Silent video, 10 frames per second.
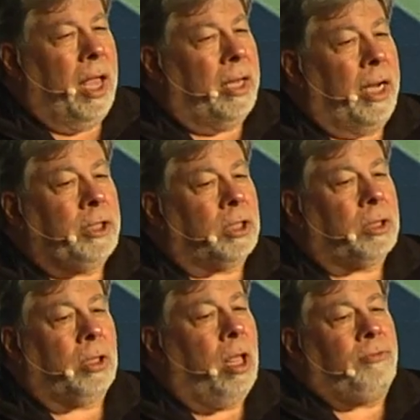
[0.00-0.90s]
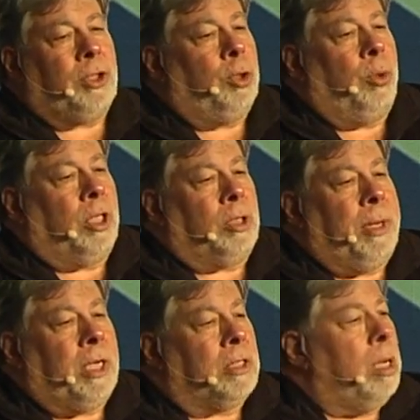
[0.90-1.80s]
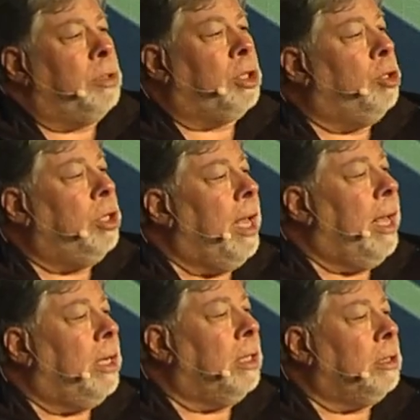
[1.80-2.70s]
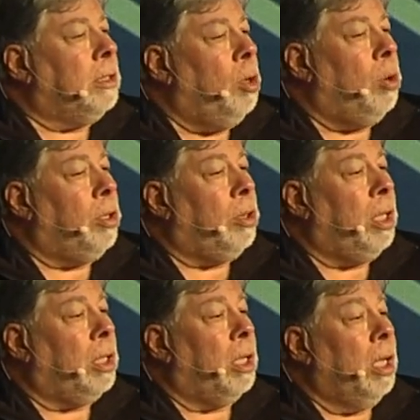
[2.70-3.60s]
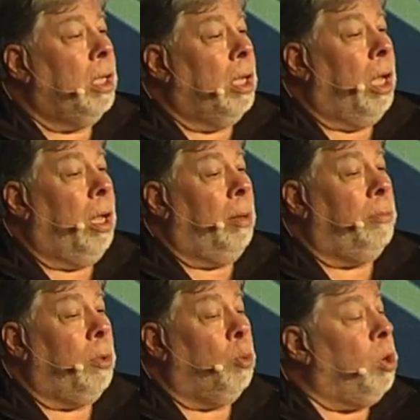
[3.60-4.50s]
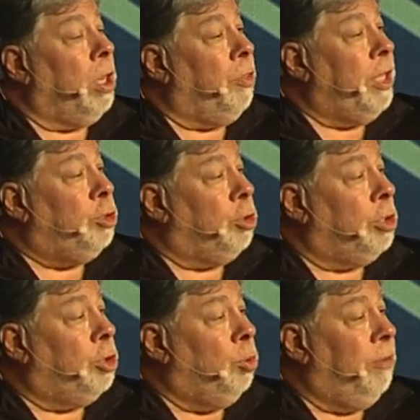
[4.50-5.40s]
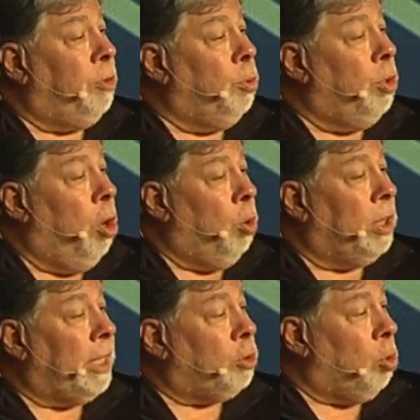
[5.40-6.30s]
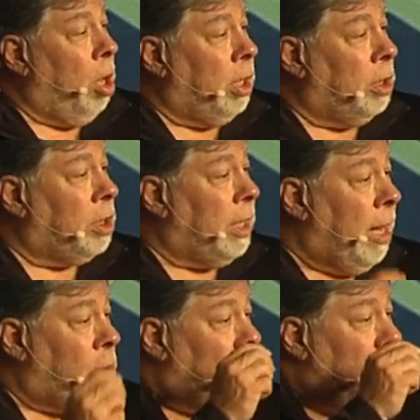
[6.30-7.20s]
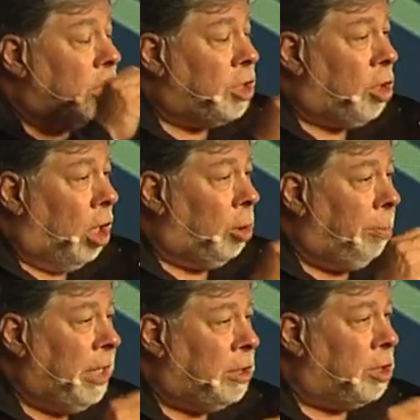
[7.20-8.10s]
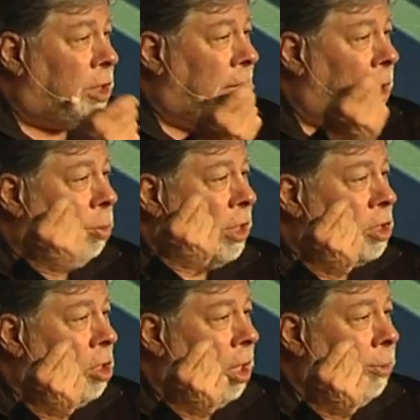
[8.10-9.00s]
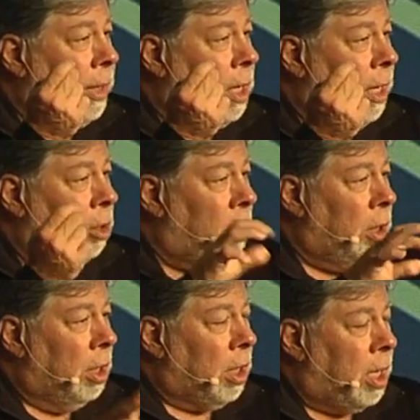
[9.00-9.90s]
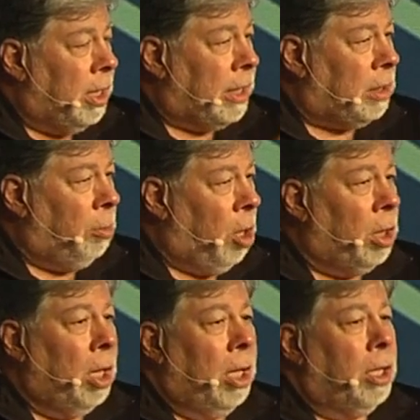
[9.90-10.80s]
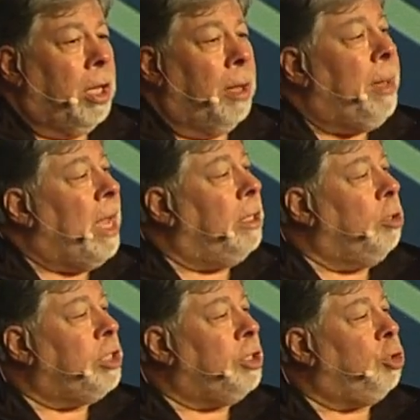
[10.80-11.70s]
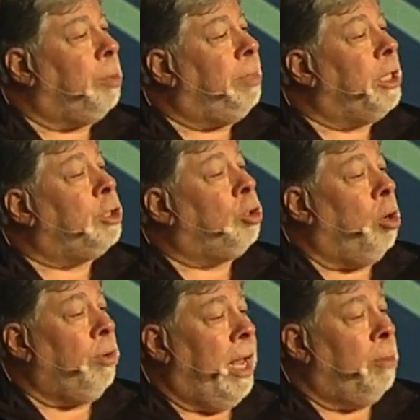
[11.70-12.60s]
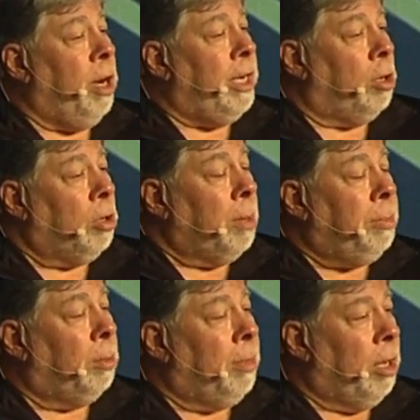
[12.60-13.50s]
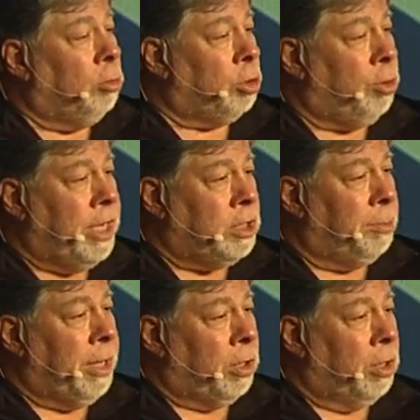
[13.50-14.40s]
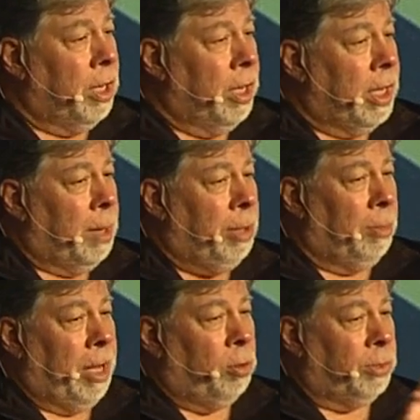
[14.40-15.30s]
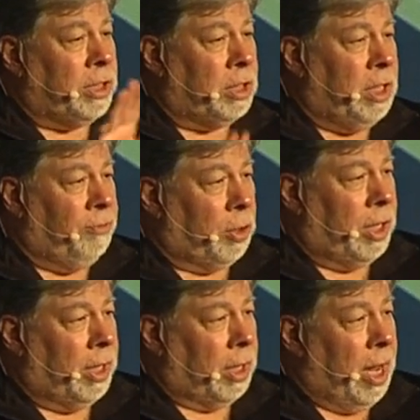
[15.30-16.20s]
And I just loved doing this because I was good at it. No other thing. One of the things you can do if you know electronics and how to solder pieces together with a soldering iron, connect them all. Back in those days, you could build your own ham radio, and I built my own transmitter. I built my own receiver kit.